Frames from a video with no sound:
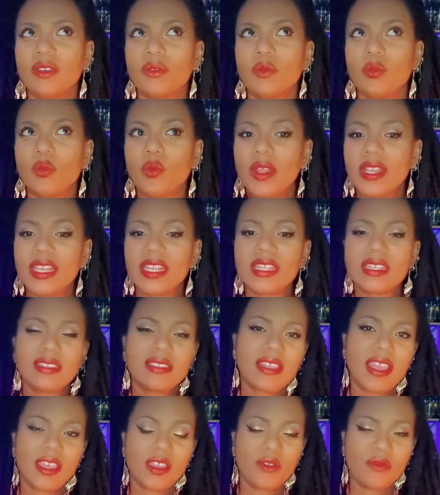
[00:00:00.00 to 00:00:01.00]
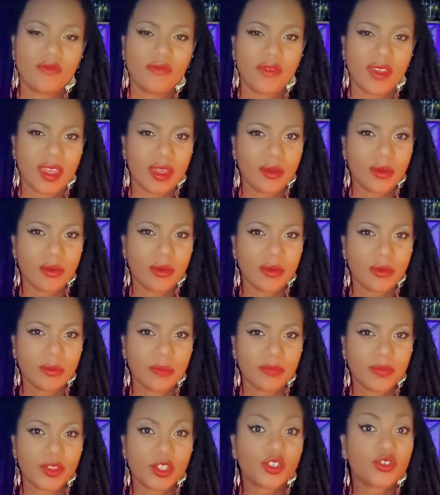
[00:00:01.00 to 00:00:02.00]
What it is that you feel,
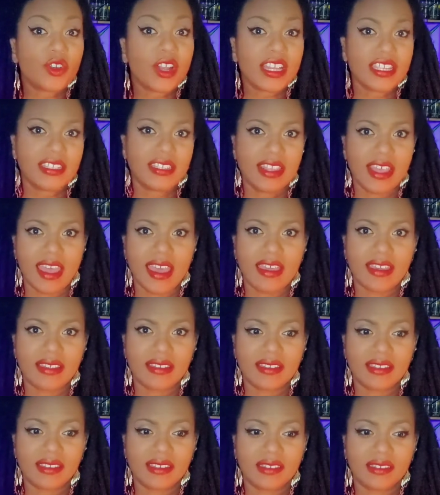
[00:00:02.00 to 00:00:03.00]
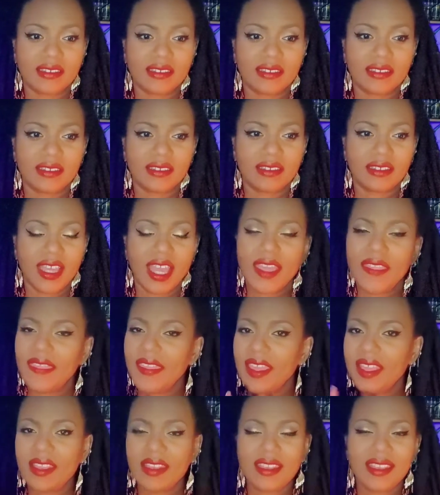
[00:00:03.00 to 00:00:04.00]
trust that. And
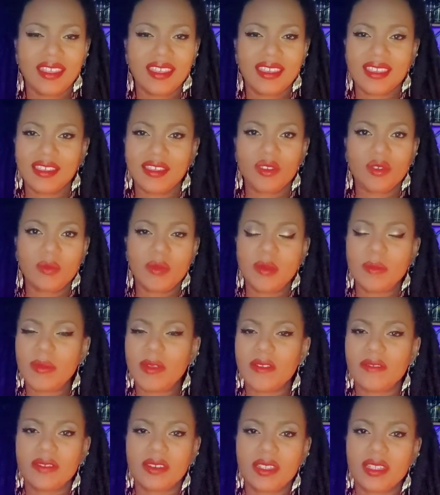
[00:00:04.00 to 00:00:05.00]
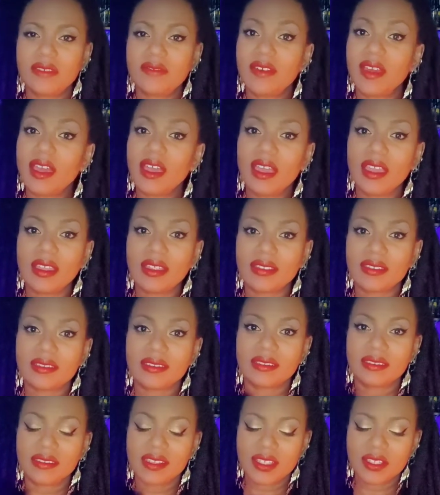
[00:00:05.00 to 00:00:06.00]
then you'll be perfectly fine.
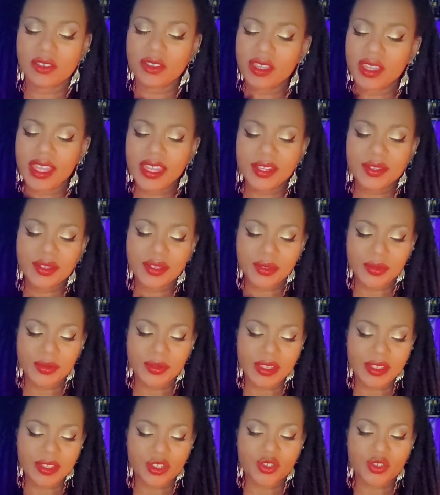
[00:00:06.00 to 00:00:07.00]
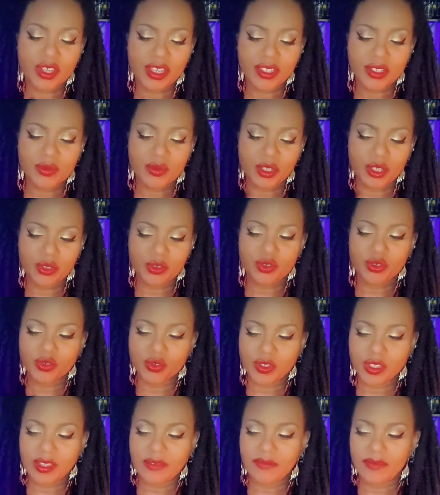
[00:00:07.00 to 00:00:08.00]
That's all you got to do is trust what you
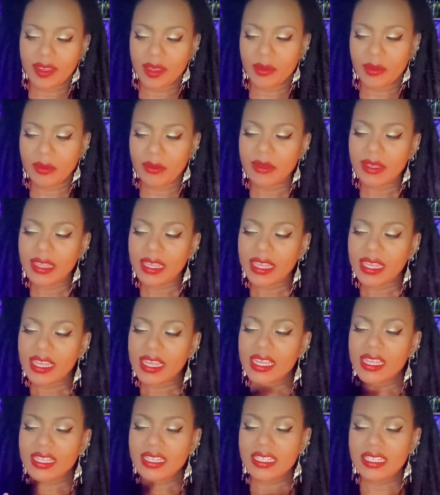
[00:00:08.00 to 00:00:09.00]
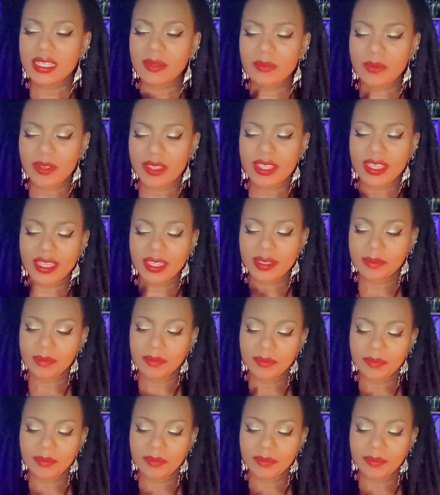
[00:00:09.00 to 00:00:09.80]
truly feel deep within.